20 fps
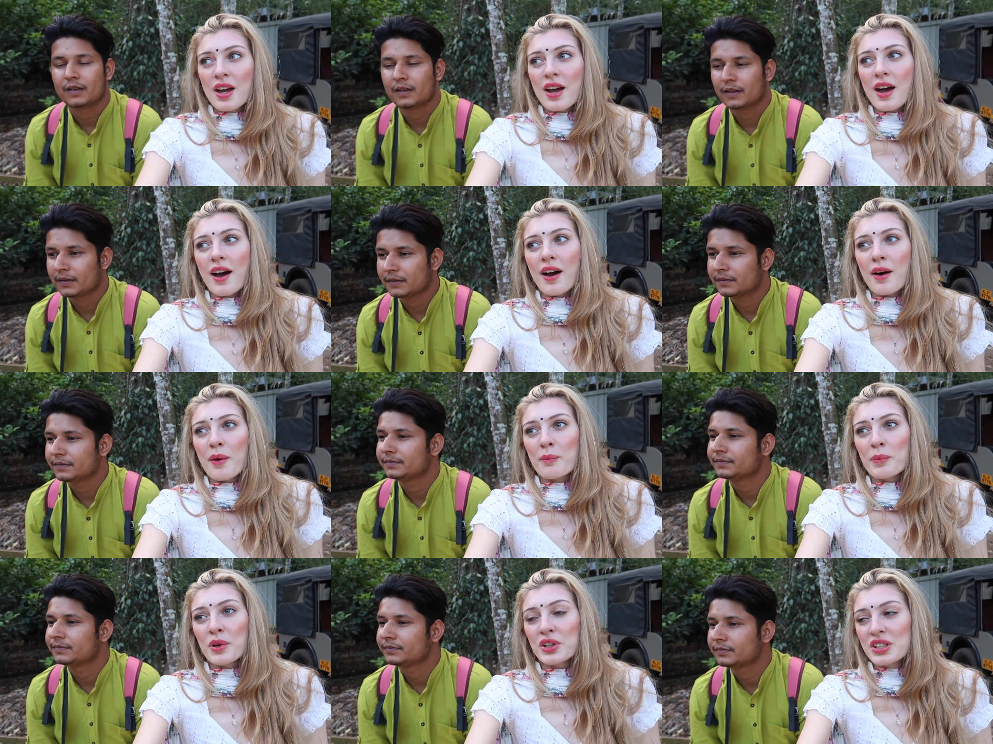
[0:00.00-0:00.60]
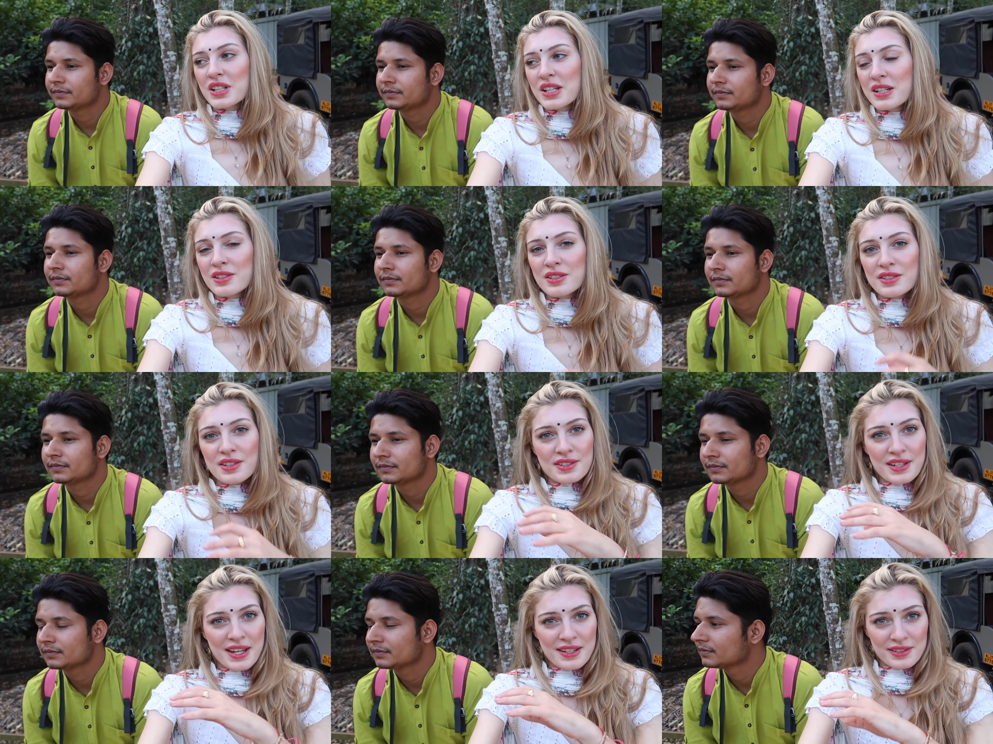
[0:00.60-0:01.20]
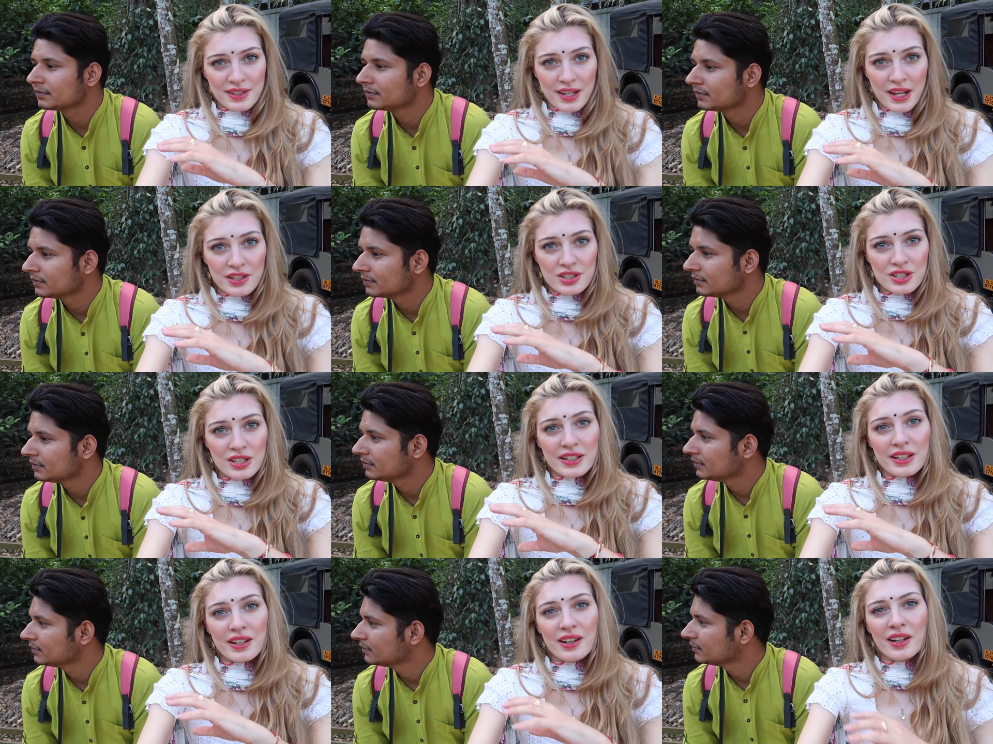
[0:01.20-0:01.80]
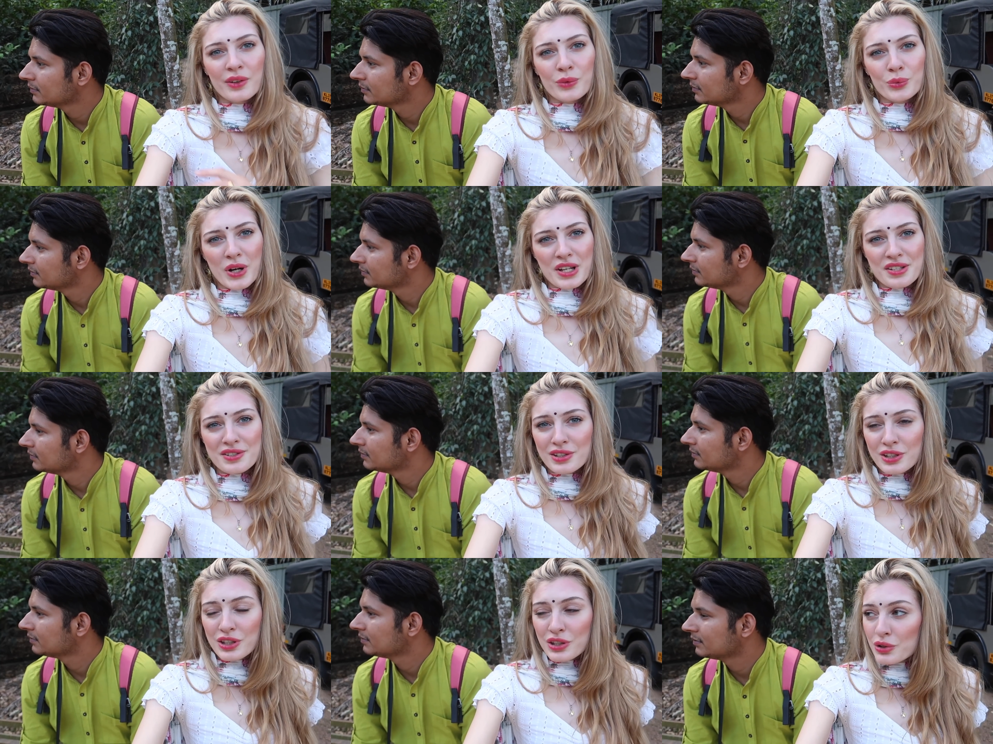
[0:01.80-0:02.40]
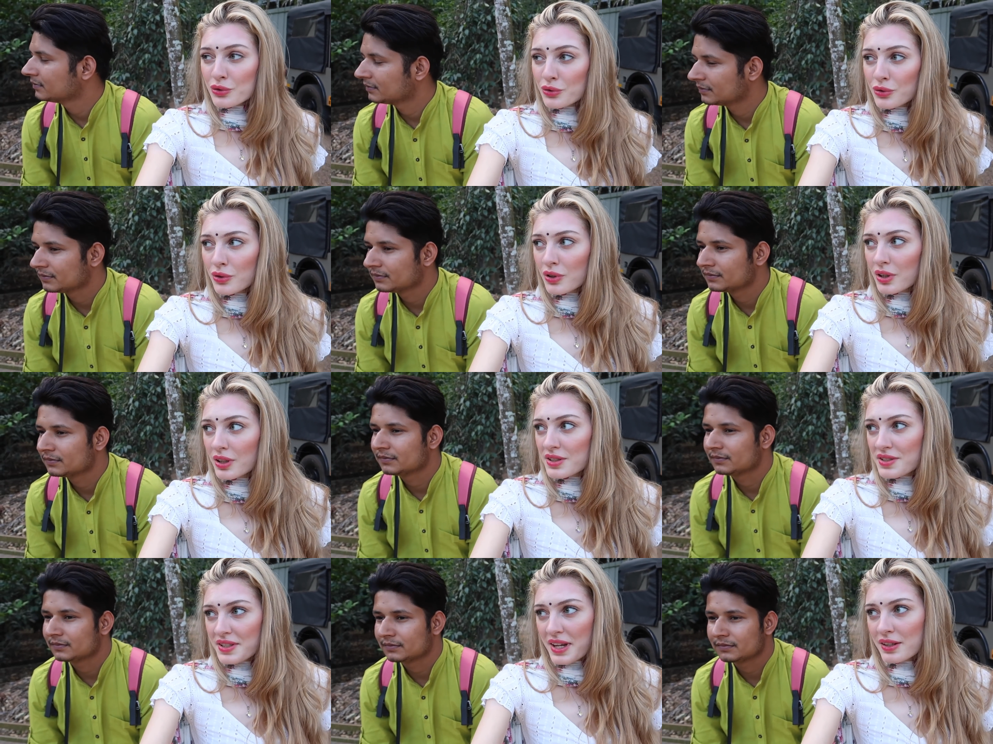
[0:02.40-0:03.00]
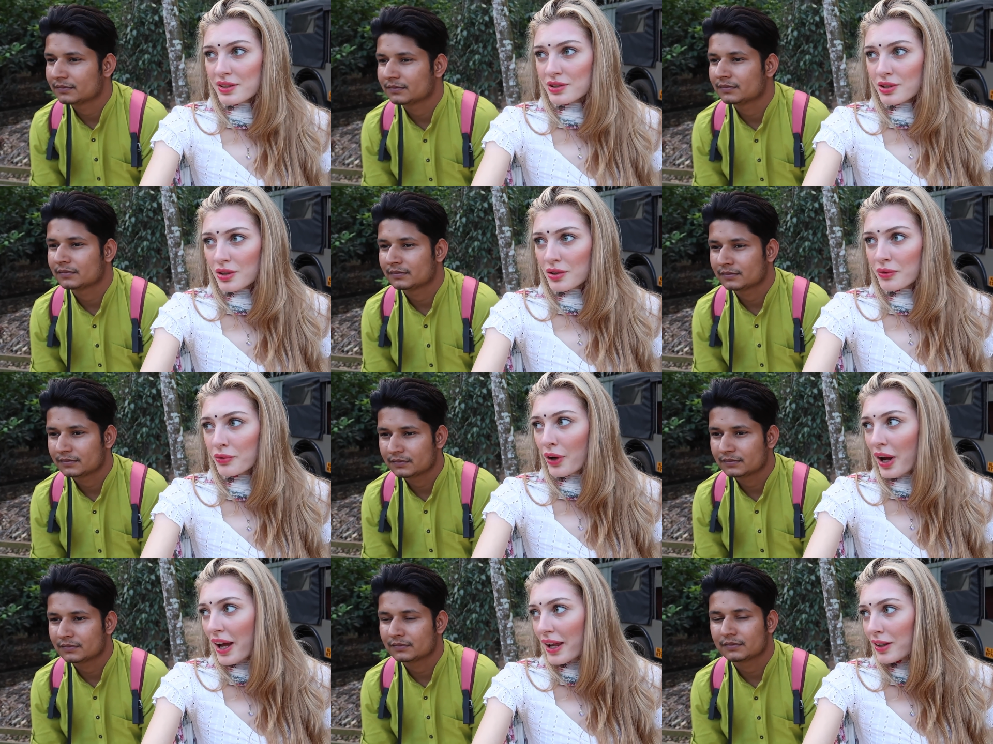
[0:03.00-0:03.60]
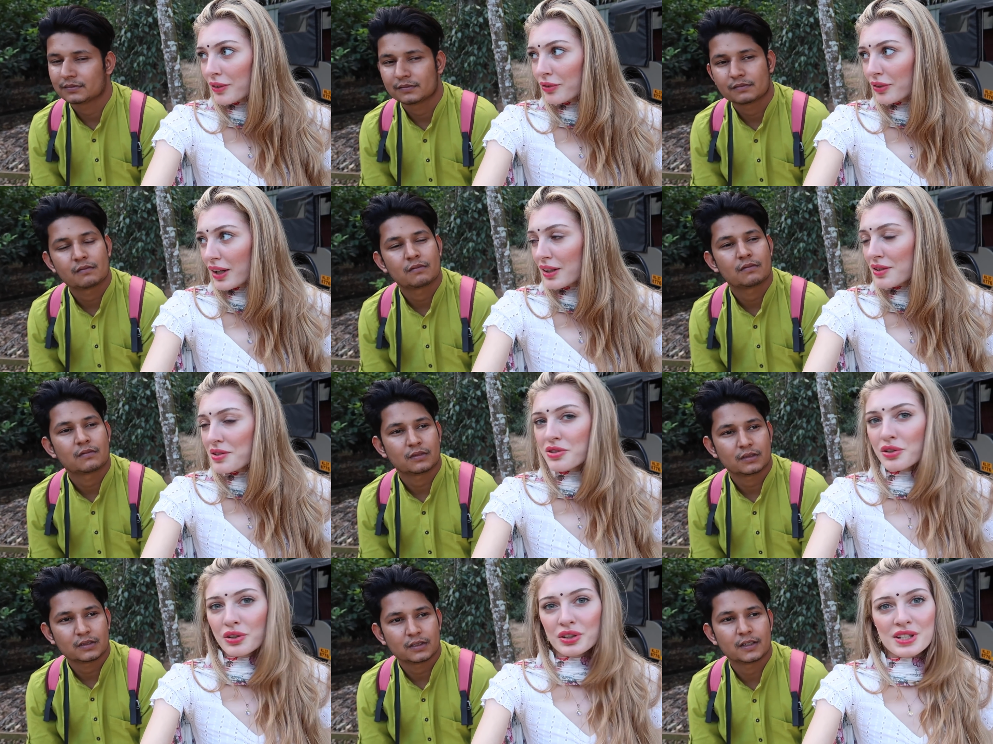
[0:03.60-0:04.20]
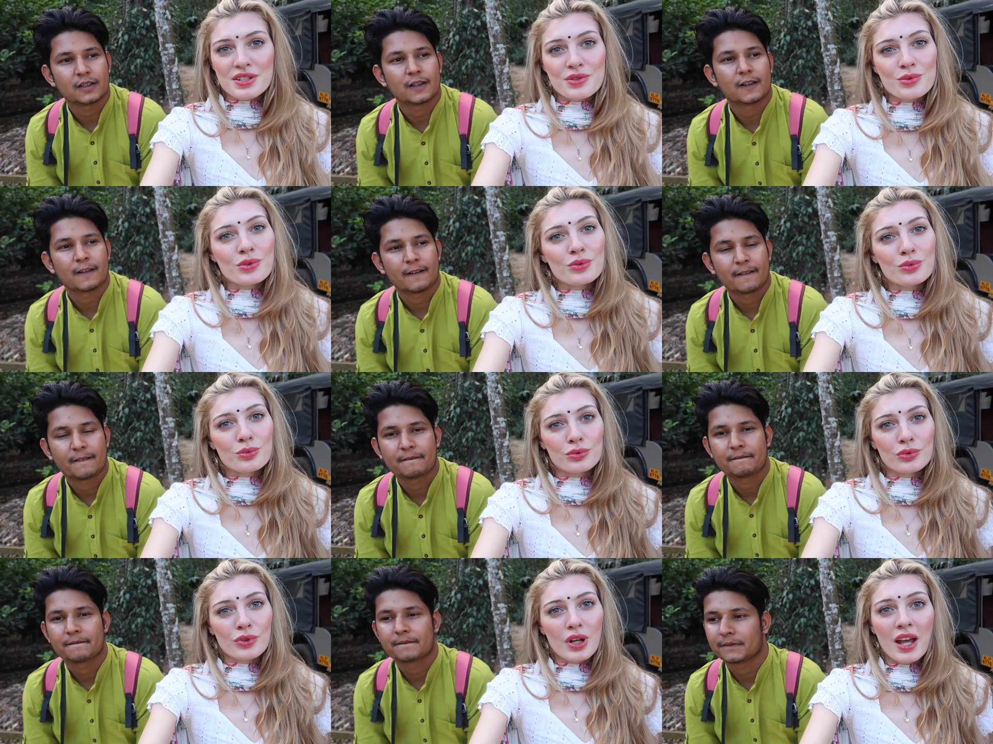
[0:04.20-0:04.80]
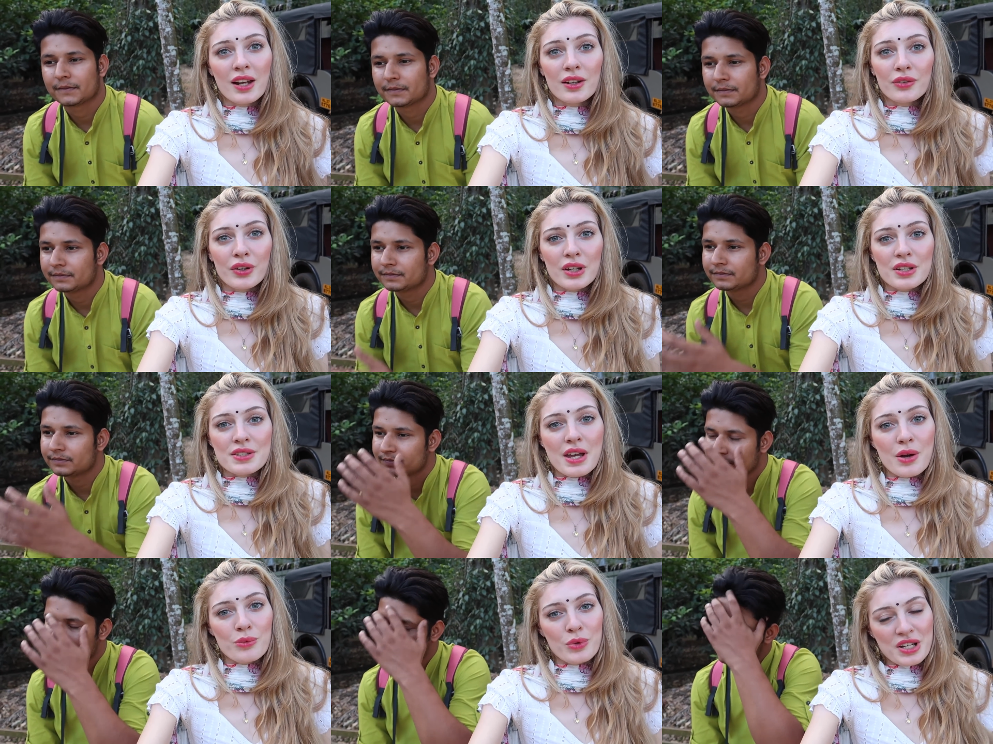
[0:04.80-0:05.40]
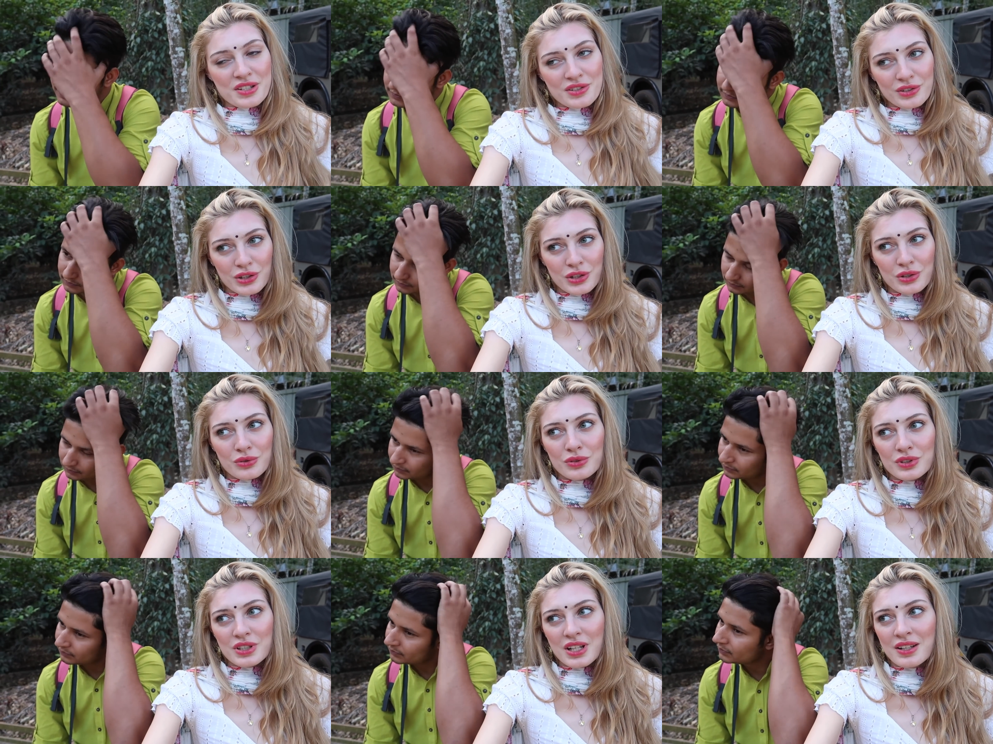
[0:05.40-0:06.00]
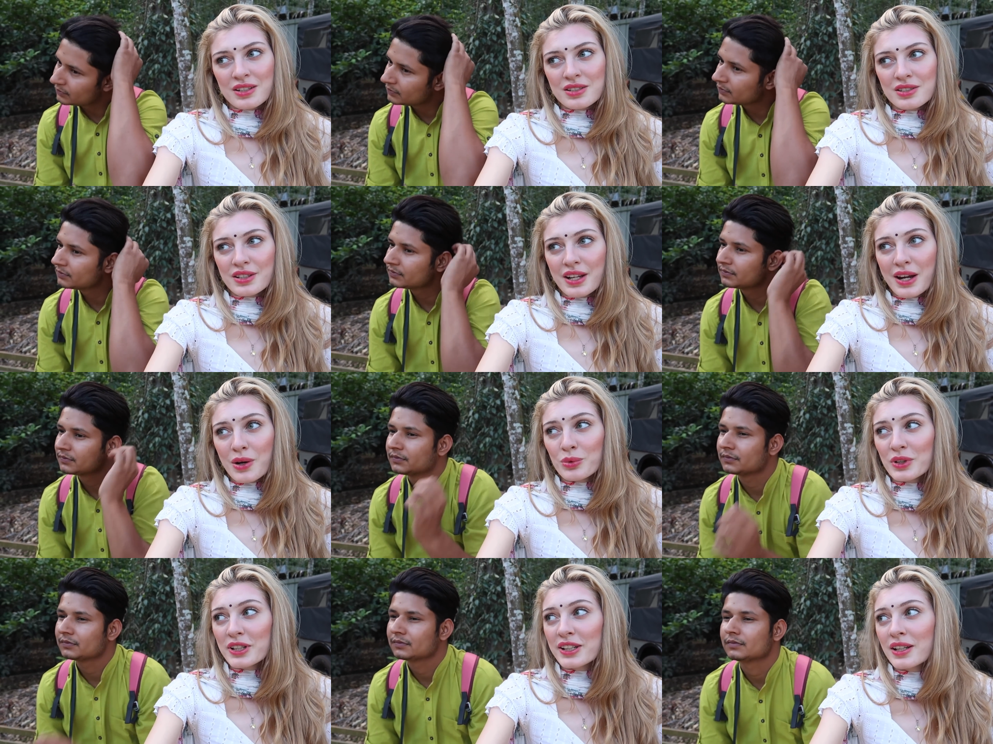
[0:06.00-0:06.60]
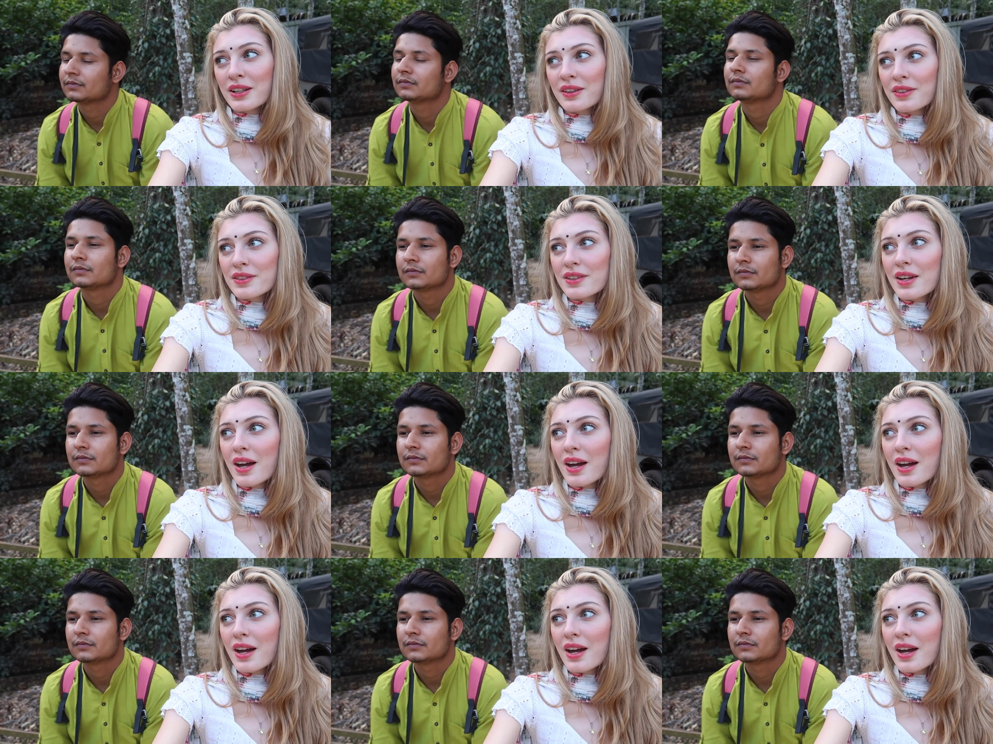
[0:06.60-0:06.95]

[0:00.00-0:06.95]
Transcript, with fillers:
Speaker 1: Yeah. Um, but here this is actually a rescue center for elephants. So these yeah. elephants are rescued and they're really